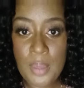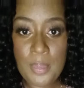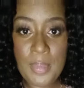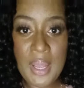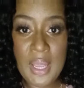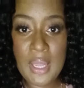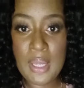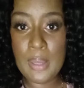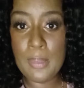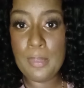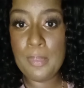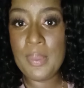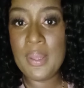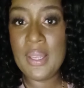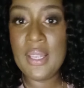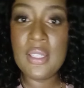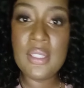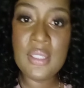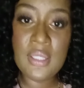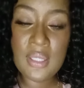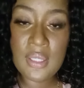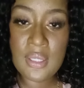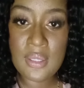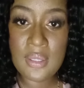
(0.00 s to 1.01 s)
my
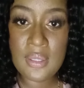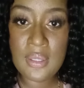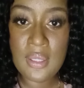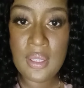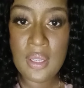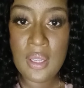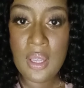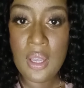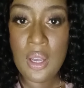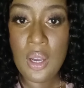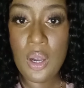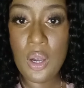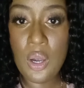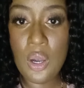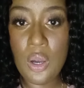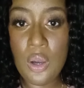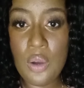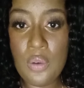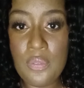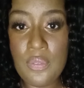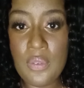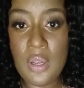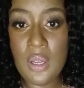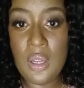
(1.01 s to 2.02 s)
opinion
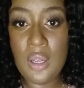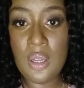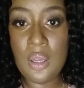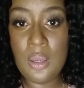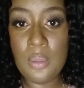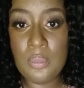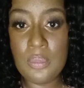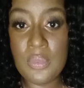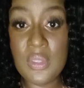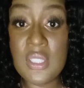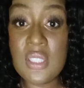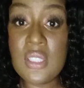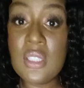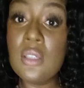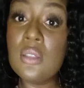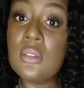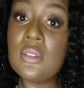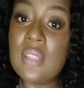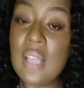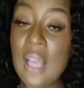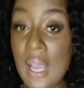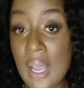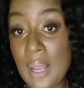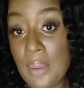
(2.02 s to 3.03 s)
of um, the
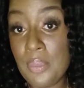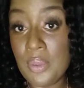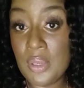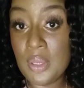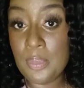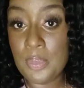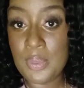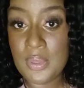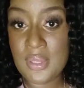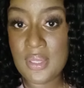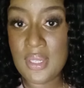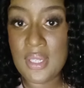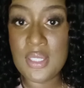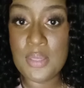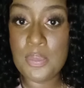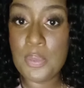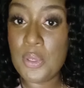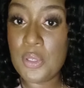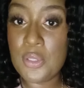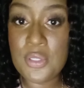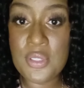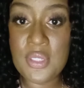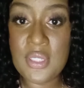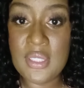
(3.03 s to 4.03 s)
skills I want to possess
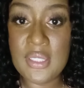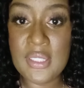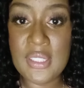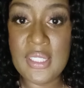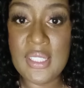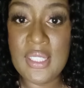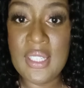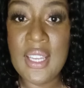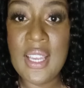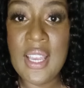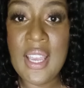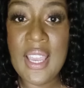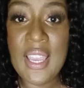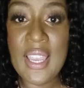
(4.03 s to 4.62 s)
personally,